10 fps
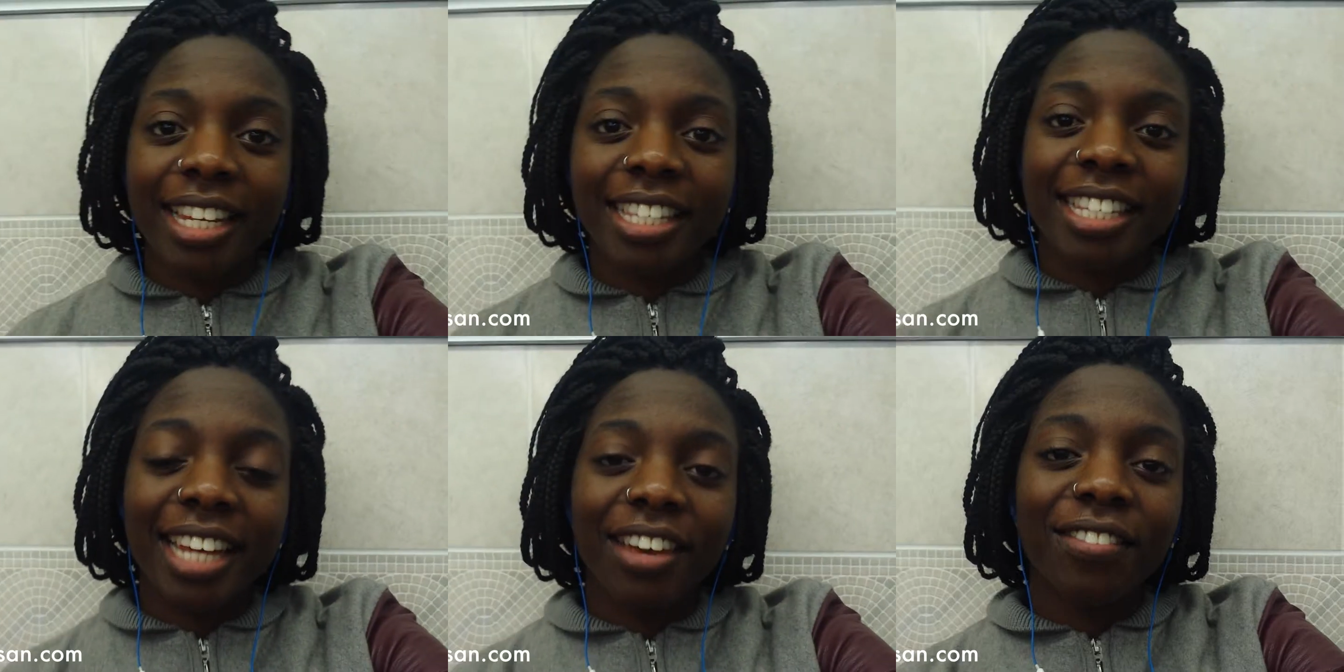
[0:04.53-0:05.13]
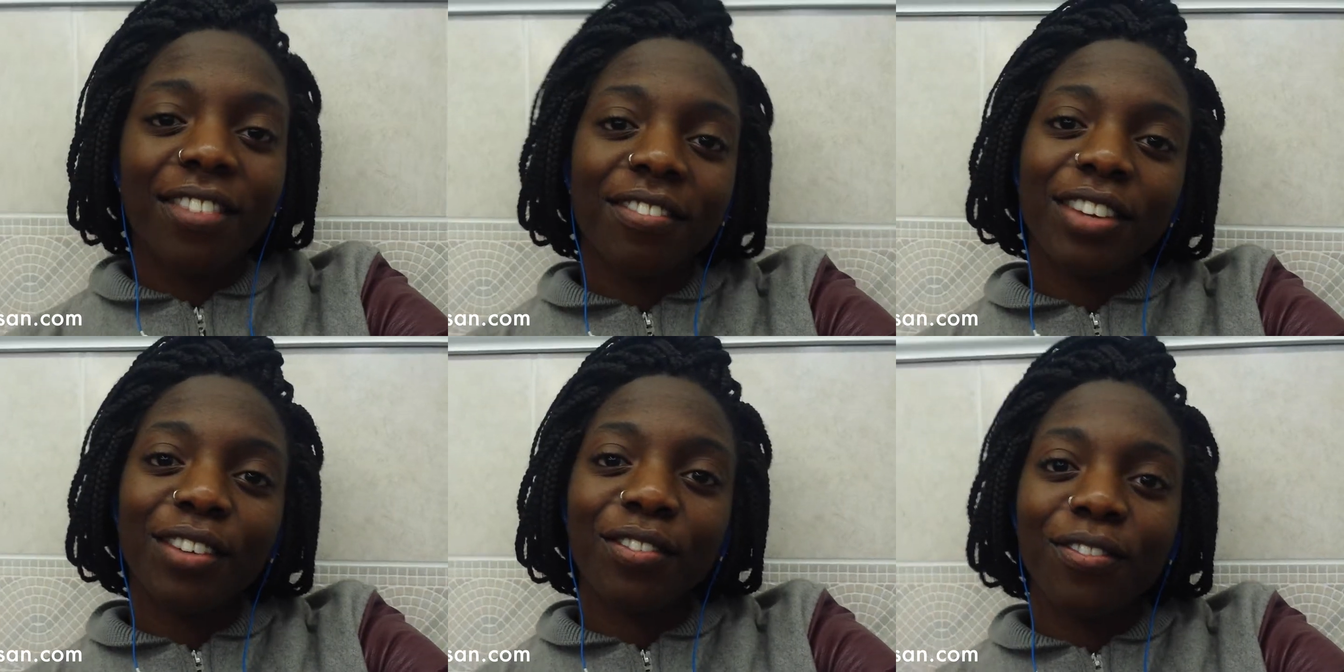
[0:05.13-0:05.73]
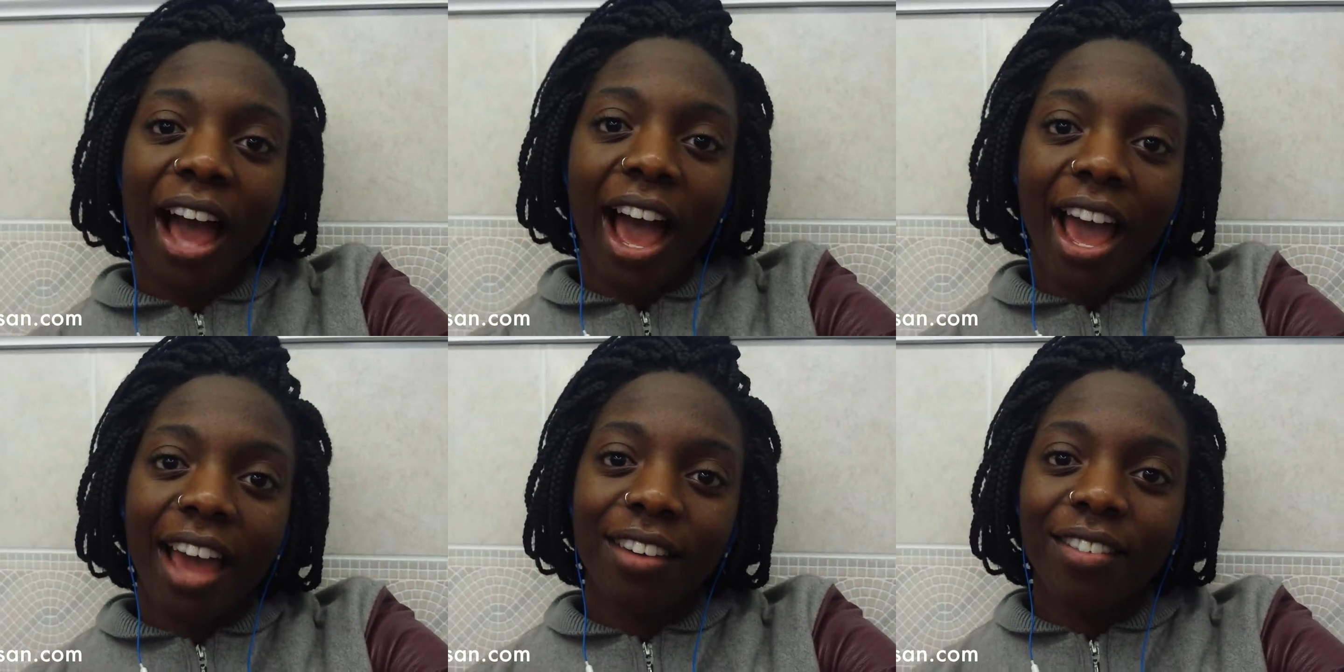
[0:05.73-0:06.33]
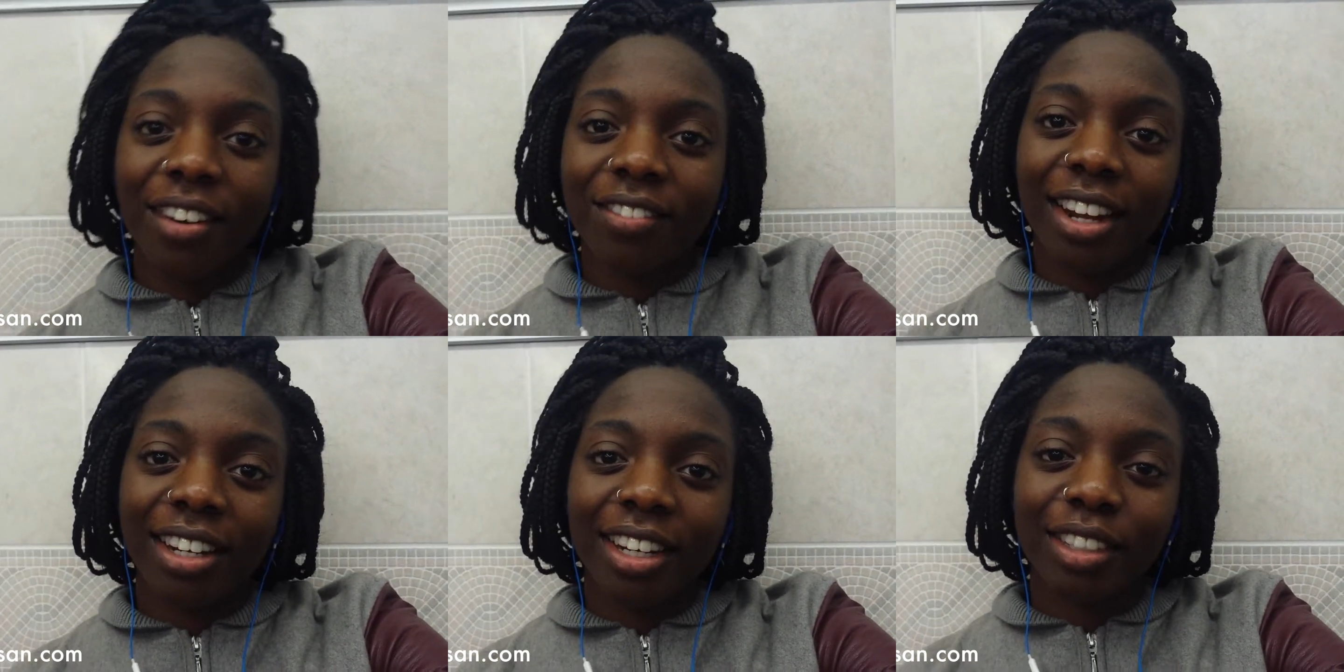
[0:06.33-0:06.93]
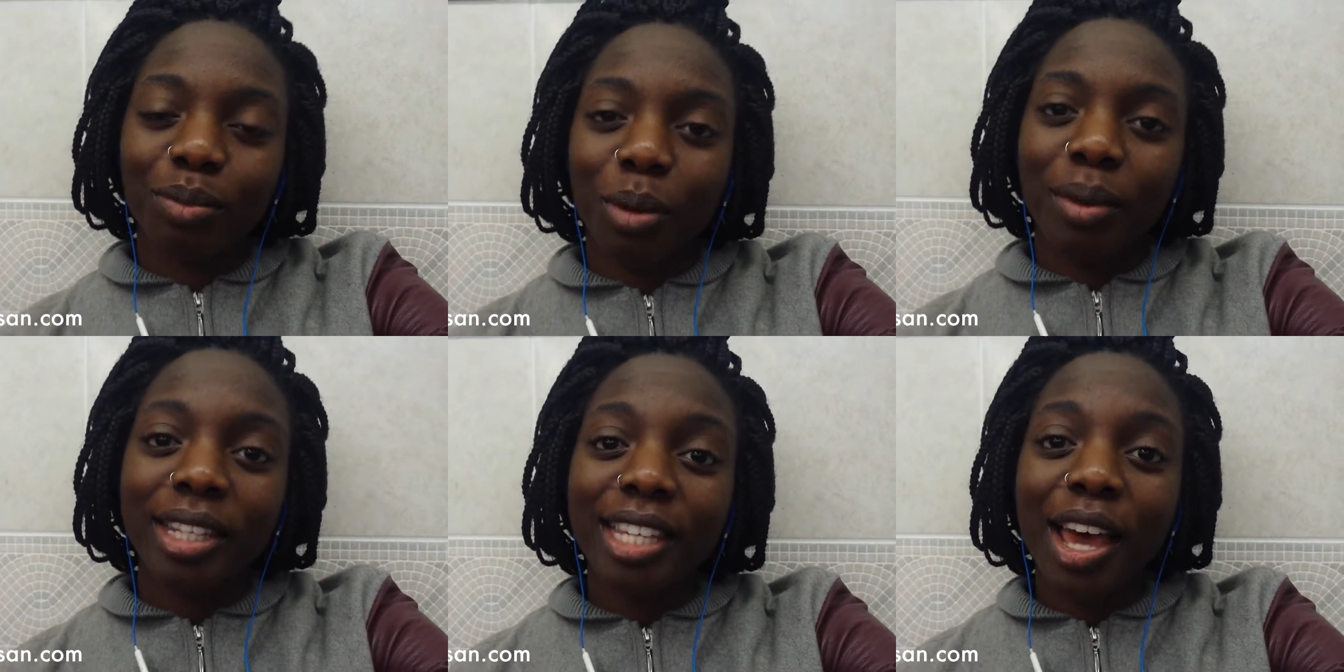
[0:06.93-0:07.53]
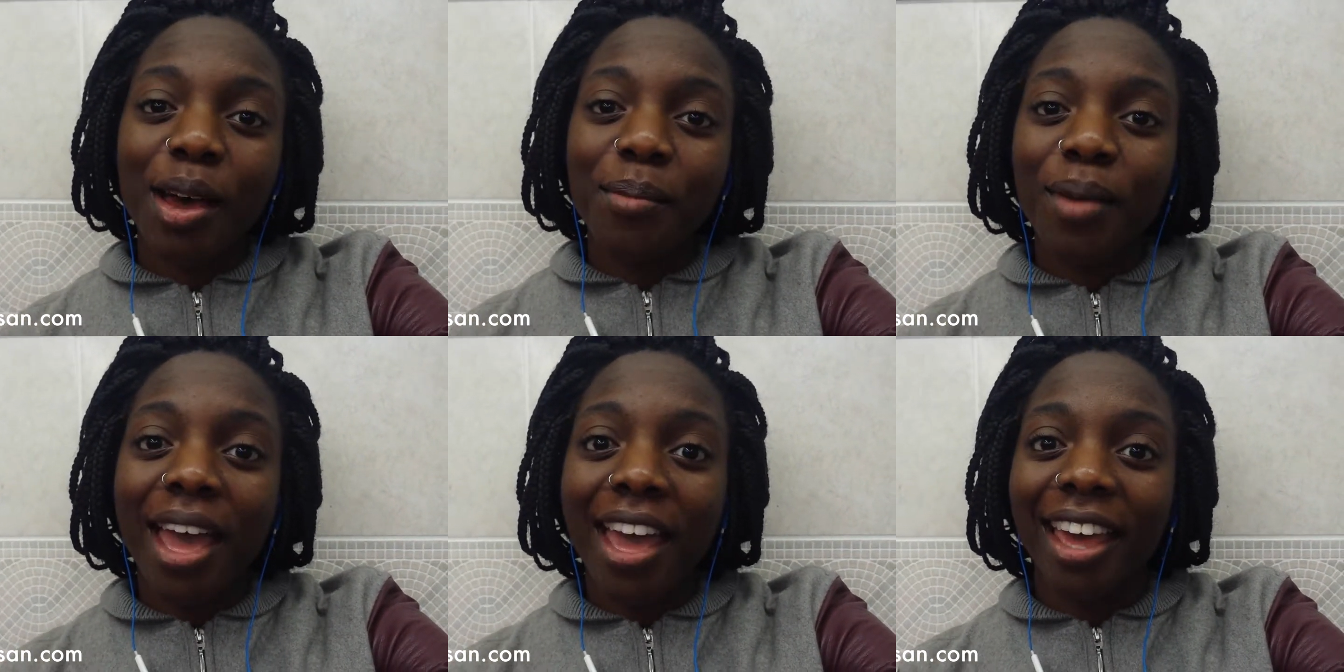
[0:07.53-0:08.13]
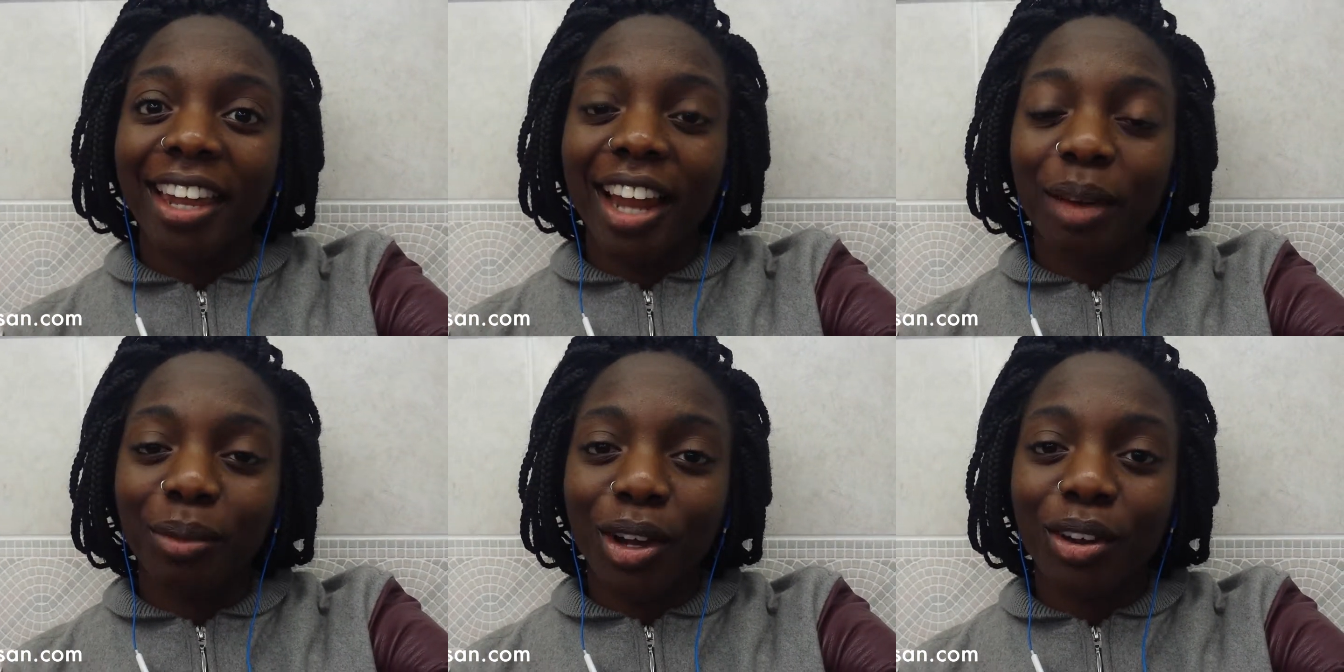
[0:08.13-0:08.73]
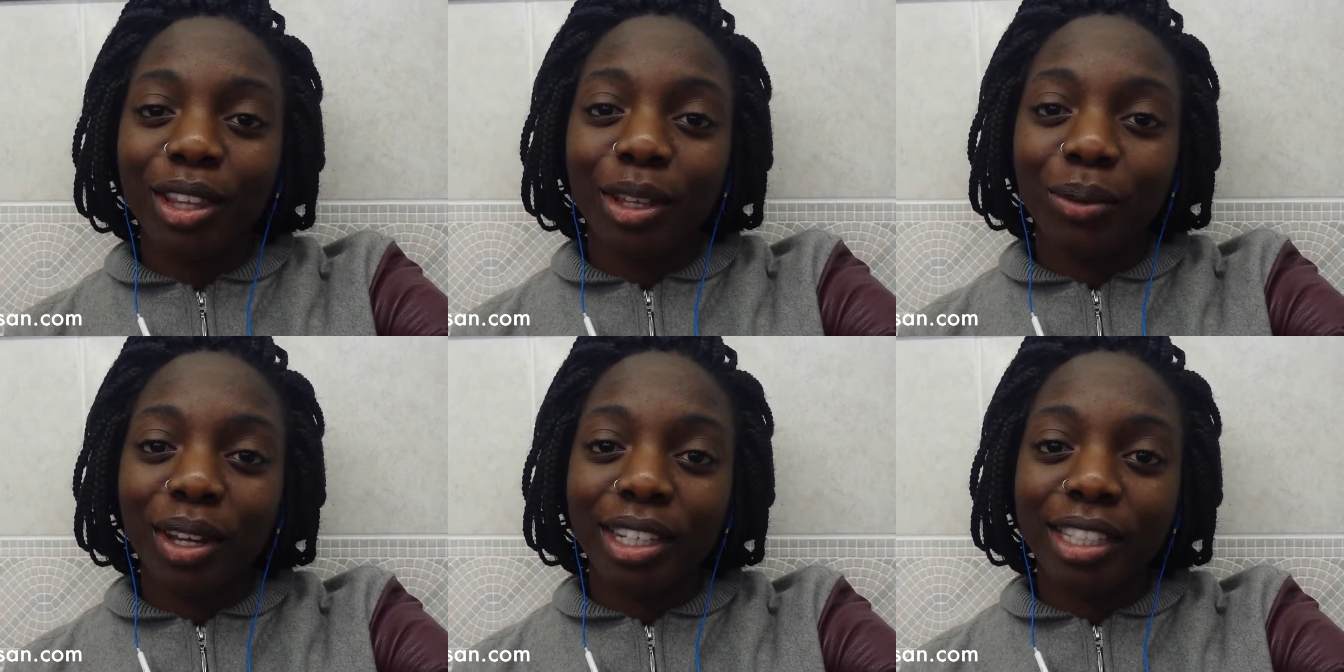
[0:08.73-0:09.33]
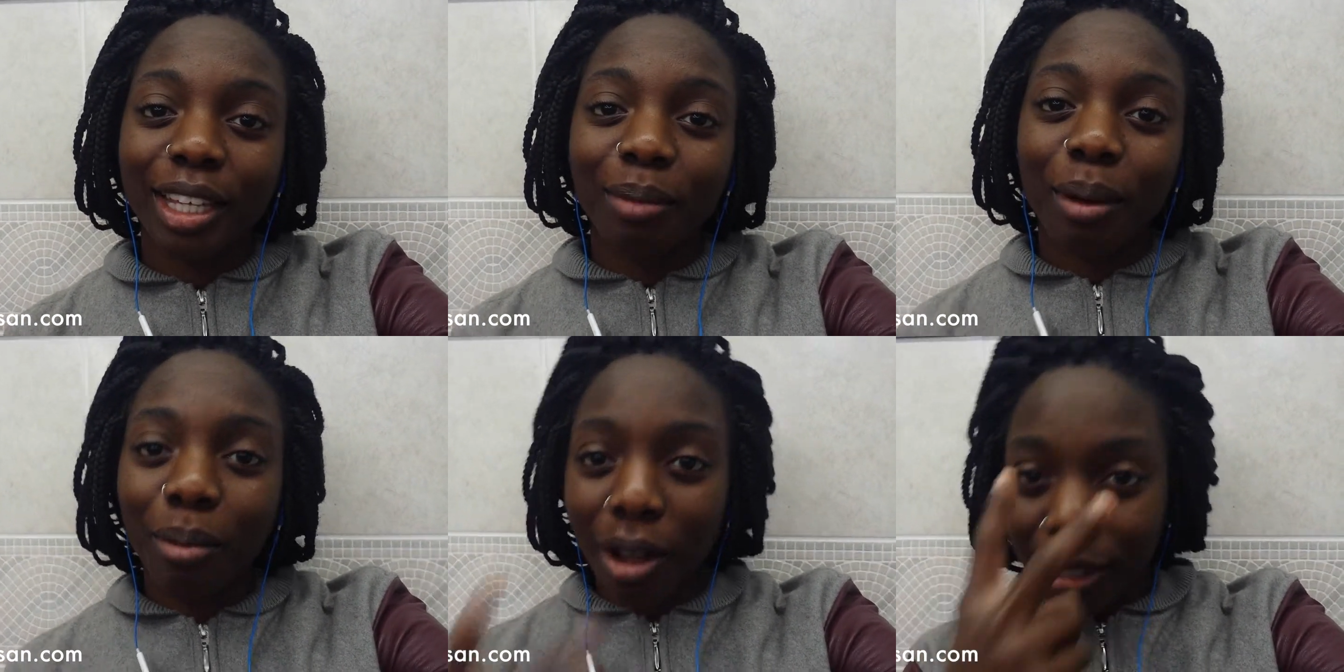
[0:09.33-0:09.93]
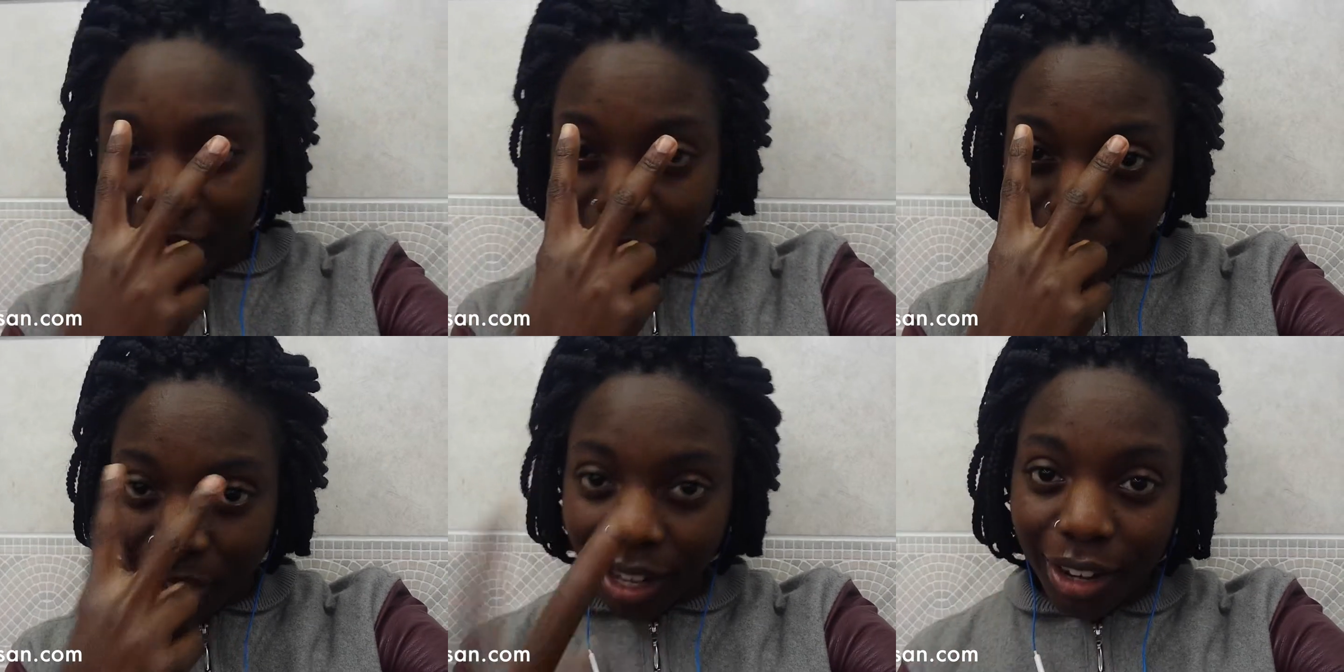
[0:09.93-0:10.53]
is day 55 of Negative Momentum, and I'm currently waiting to get my brows handled.